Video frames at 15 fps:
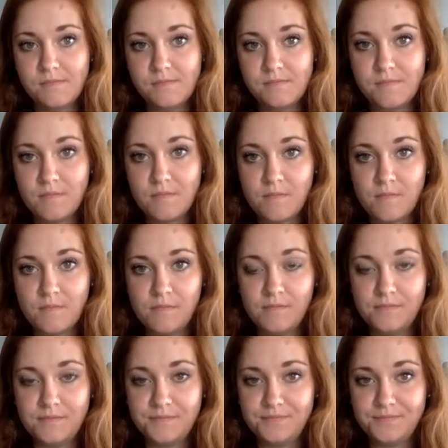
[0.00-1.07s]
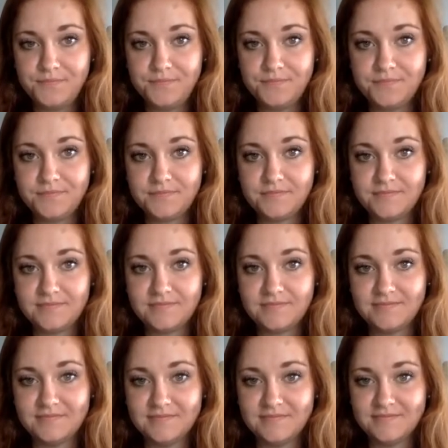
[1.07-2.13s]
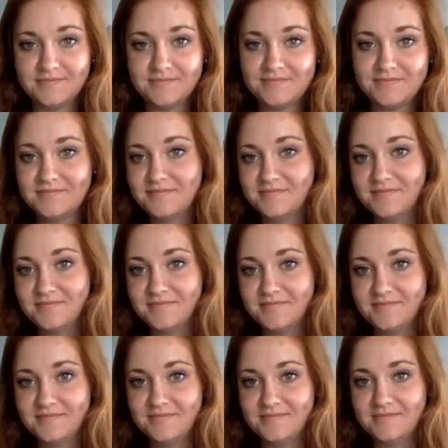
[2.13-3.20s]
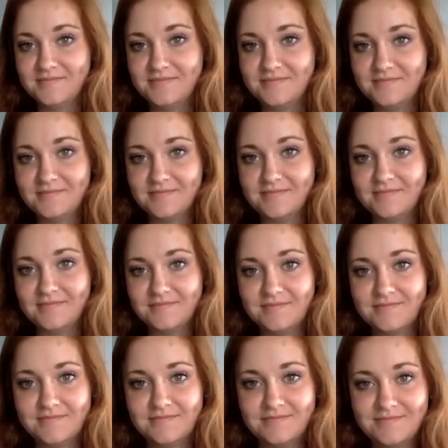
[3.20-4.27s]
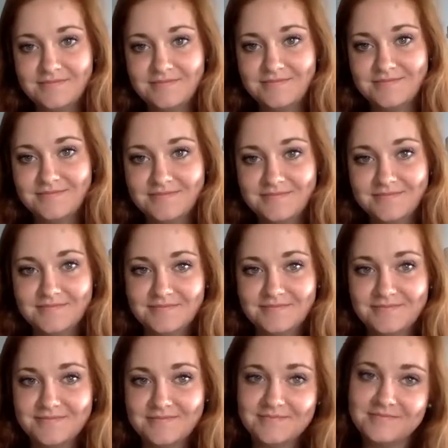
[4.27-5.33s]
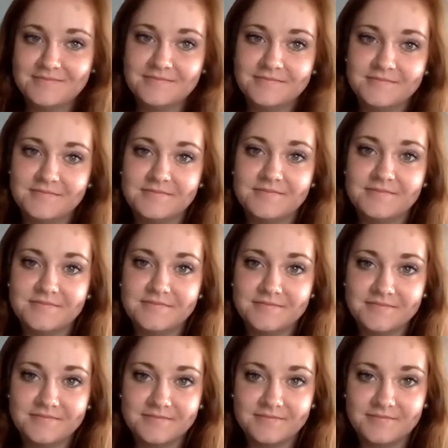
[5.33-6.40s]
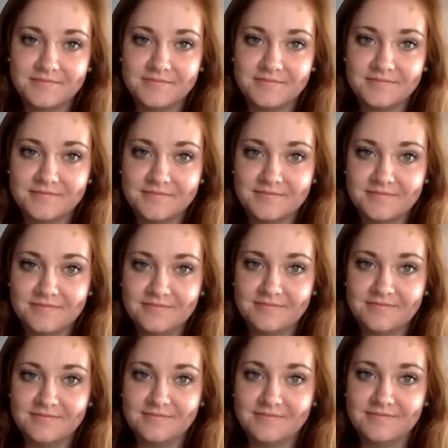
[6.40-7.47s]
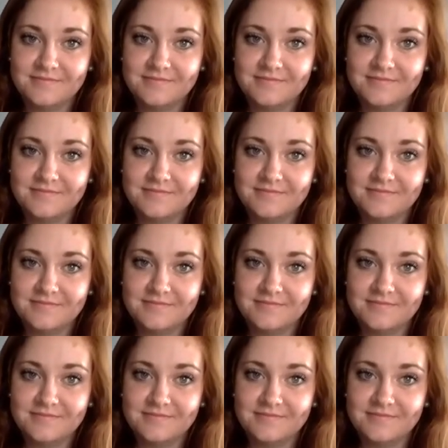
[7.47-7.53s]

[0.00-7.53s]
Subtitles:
(not speaking)